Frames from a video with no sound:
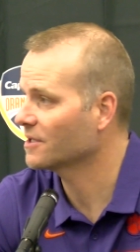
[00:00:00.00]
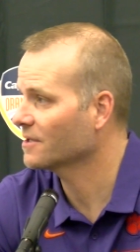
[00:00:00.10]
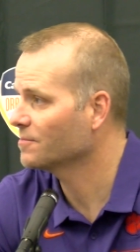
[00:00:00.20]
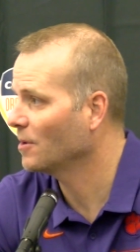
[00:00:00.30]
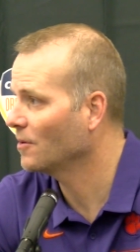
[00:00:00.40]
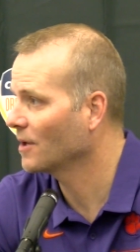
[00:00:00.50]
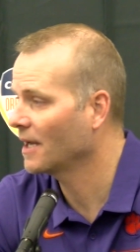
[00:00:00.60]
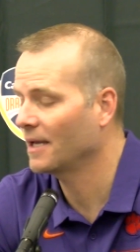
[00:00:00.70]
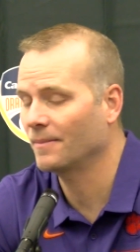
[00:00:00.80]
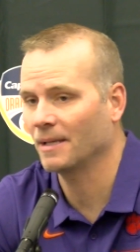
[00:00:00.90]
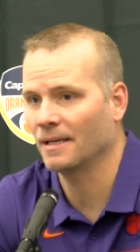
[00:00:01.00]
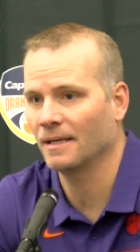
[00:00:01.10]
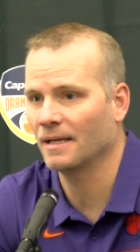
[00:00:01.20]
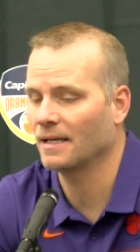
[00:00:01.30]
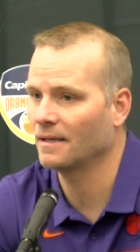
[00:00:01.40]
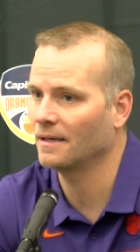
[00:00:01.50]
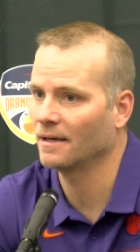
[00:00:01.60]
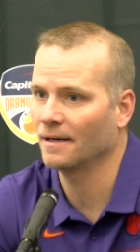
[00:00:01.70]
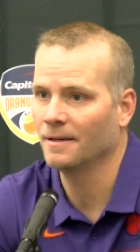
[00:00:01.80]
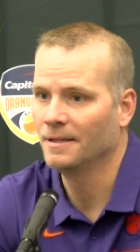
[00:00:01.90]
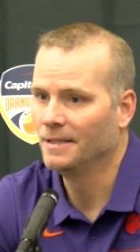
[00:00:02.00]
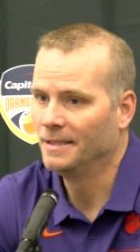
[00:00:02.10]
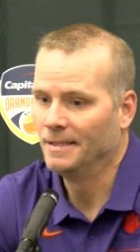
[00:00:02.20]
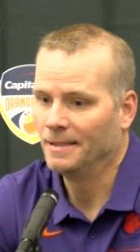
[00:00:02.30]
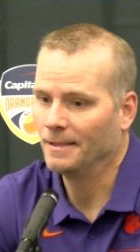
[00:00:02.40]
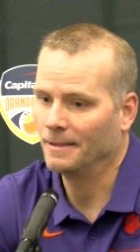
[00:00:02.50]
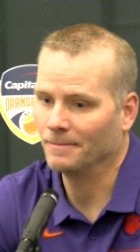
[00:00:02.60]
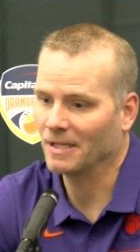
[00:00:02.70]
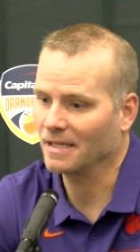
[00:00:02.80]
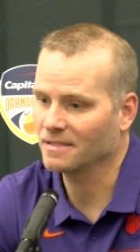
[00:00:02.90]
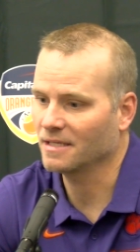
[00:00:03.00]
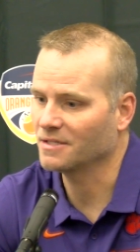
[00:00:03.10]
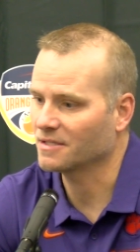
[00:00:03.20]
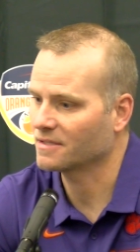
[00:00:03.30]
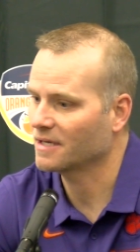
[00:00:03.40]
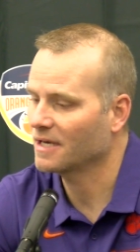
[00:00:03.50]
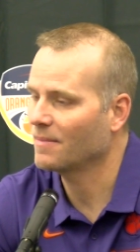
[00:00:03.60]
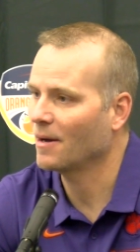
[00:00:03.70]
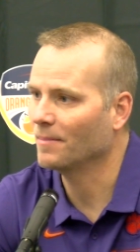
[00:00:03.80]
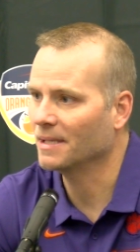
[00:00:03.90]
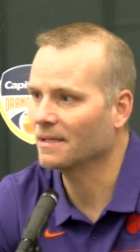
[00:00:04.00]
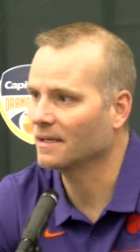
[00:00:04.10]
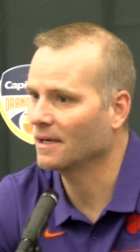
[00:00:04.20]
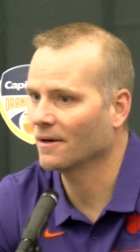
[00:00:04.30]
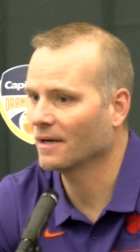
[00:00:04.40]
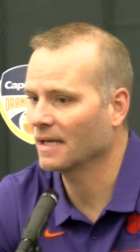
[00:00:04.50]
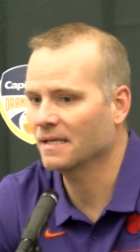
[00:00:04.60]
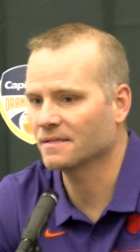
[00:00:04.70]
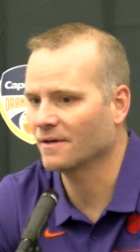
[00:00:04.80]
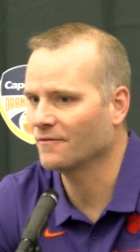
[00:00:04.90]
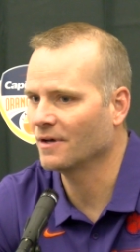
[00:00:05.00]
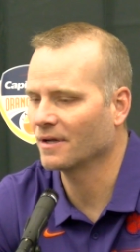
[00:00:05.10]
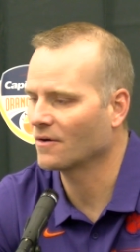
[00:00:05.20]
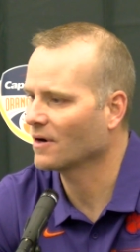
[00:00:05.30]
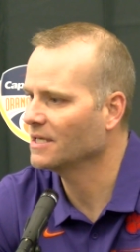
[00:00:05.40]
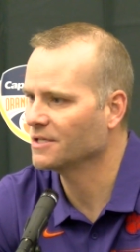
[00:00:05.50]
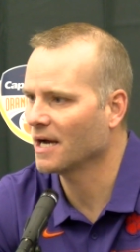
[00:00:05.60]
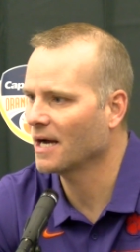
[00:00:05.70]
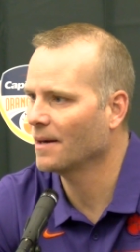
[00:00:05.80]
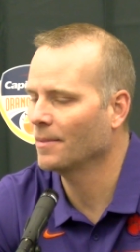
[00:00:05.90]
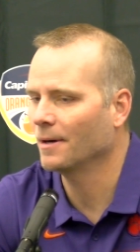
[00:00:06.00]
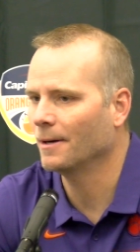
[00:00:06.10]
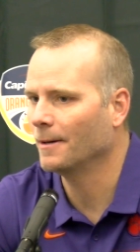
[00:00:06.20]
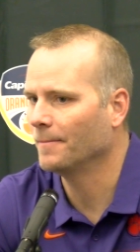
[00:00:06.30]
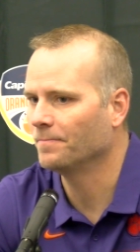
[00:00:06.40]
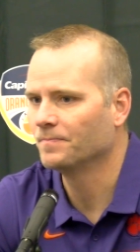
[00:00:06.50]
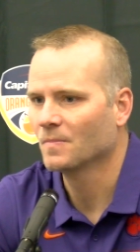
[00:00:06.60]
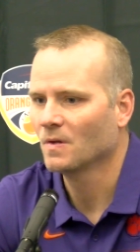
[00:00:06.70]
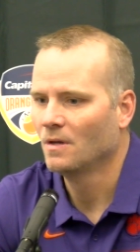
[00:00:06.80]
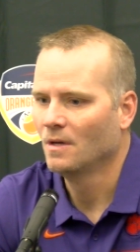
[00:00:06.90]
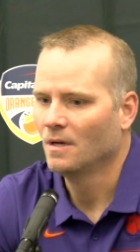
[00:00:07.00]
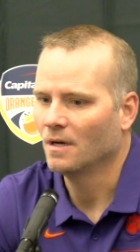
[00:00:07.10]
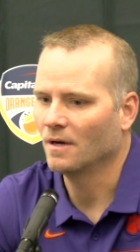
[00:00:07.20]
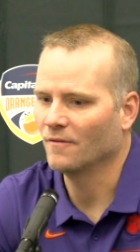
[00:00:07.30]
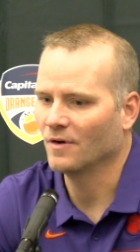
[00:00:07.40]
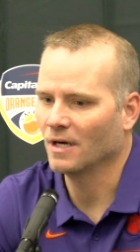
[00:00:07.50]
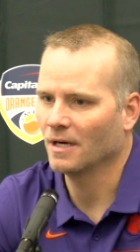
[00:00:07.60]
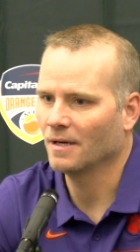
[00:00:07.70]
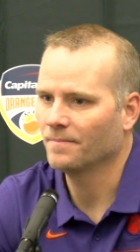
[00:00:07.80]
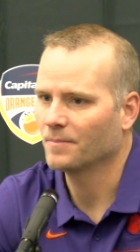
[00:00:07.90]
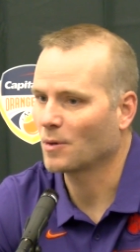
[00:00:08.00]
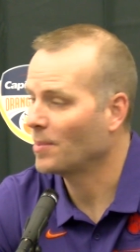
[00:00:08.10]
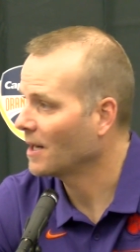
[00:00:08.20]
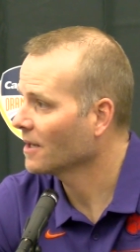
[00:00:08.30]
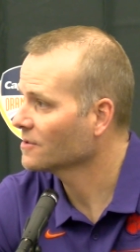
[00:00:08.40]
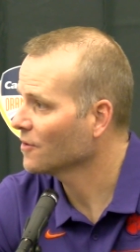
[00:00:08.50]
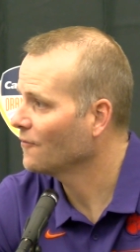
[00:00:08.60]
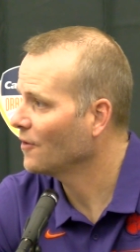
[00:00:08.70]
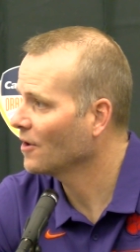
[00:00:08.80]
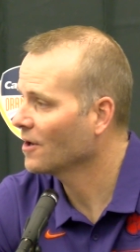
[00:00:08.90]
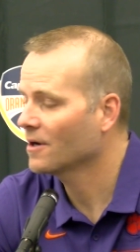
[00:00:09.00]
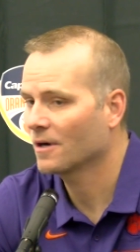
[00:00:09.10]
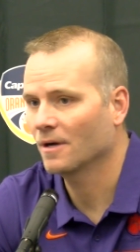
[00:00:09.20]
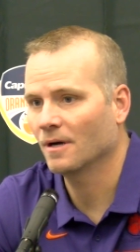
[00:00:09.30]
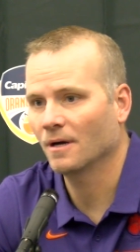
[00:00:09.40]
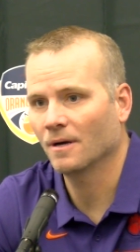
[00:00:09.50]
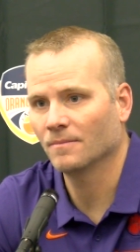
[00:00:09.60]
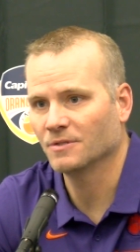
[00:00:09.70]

Six bowl game, and like I said, just excited about being here. And the kids have done a great job of preparing so far.